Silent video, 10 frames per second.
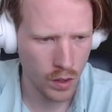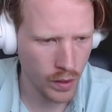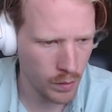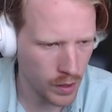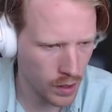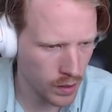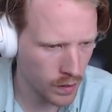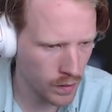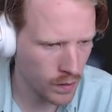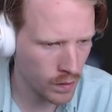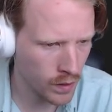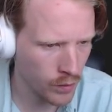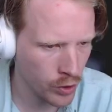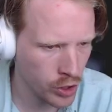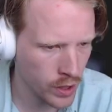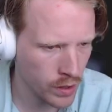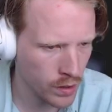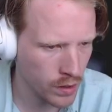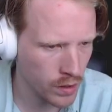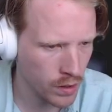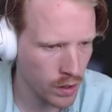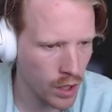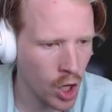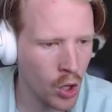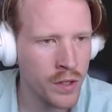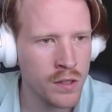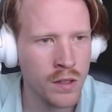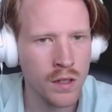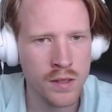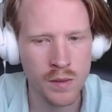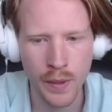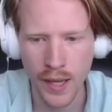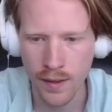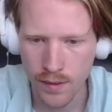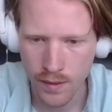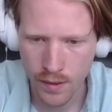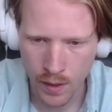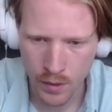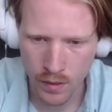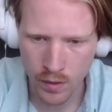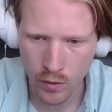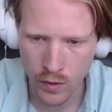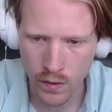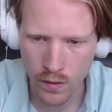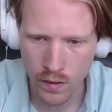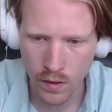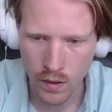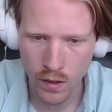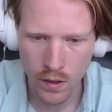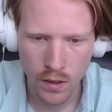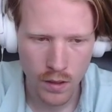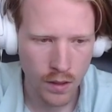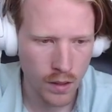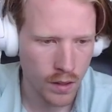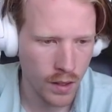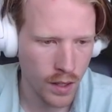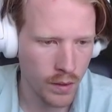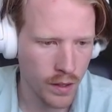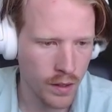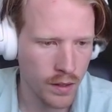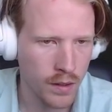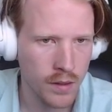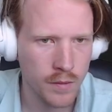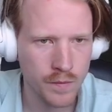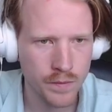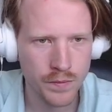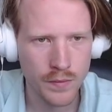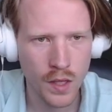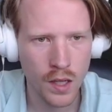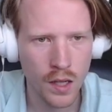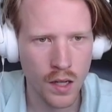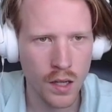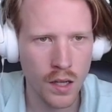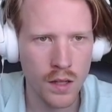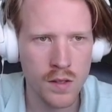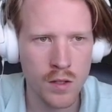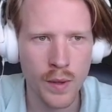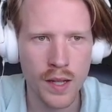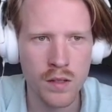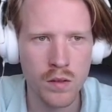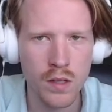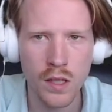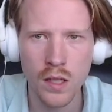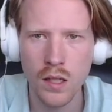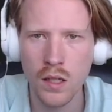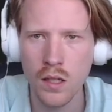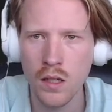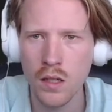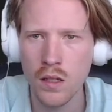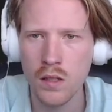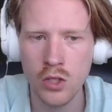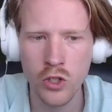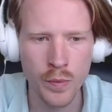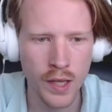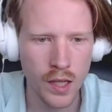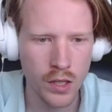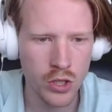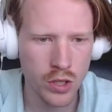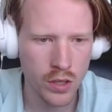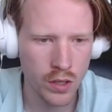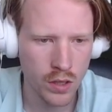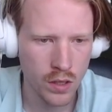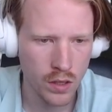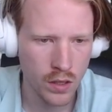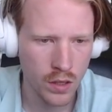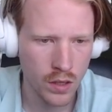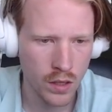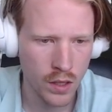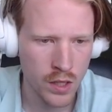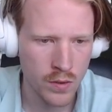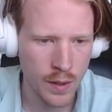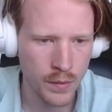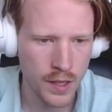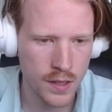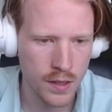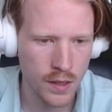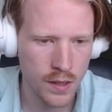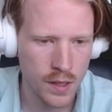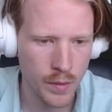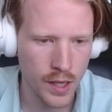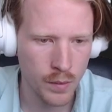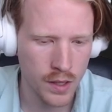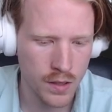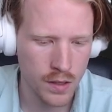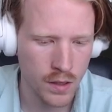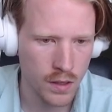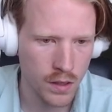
Wait a minute. Does this only have one child? Oh, these are all spans. I'm a doofus. Anyway, let's go back to the search page. Let's wrap these in some elements.